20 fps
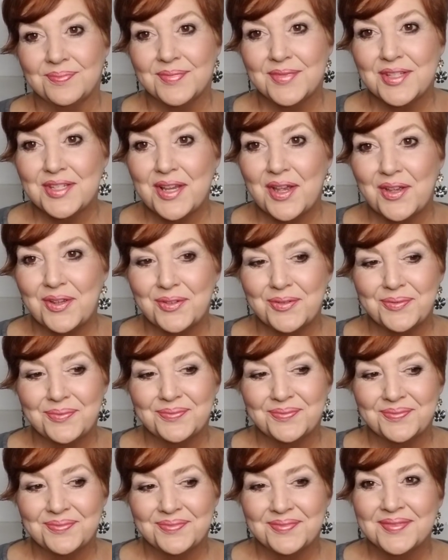So
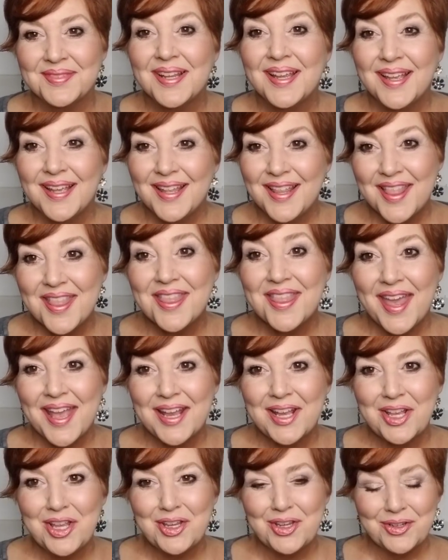
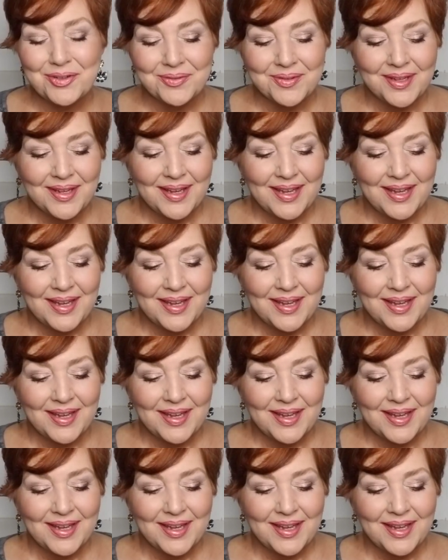thank you.